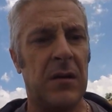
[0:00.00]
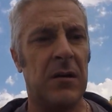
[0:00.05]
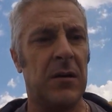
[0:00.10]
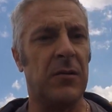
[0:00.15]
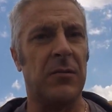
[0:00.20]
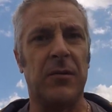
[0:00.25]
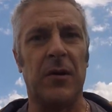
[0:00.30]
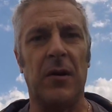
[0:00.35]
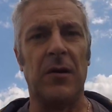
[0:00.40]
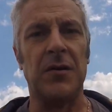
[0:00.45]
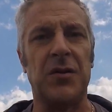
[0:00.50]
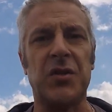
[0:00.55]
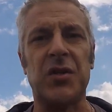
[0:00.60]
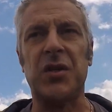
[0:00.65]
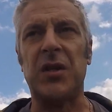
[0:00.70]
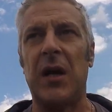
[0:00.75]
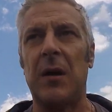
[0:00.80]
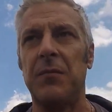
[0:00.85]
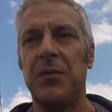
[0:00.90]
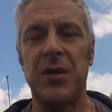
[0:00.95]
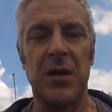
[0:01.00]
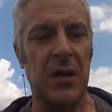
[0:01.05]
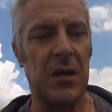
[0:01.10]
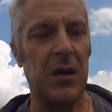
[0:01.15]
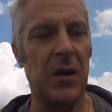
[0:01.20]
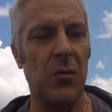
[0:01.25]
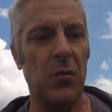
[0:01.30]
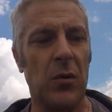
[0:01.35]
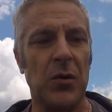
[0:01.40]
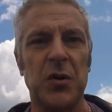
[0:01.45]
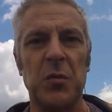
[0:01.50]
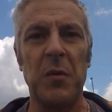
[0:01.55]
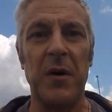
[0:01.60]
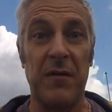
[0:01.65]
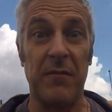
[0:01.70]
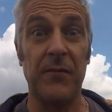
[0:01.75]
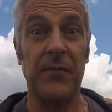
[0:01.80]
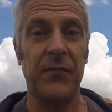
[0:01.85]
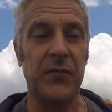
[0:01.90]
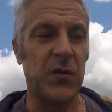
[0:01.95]
Oh no, there's steps here. You watch me
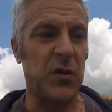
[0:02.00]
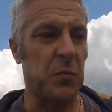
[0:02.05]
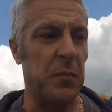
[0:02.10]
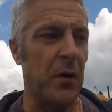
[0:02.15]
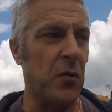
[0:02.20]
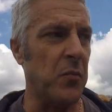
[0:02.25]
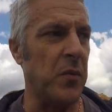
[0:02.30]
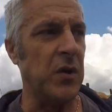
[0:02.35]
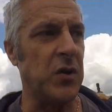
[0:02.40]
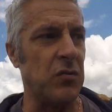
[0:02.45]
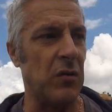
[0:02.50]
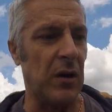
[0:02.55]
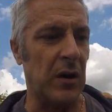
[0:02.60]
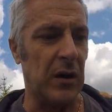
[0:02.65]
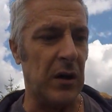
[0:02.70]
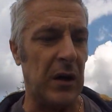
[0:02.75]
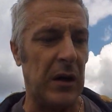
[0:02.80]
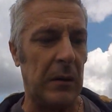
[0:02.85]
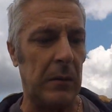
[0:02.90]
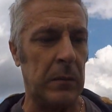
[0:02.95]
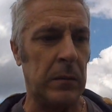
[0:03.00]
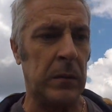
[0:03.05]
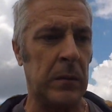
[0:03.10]
spill me drink now.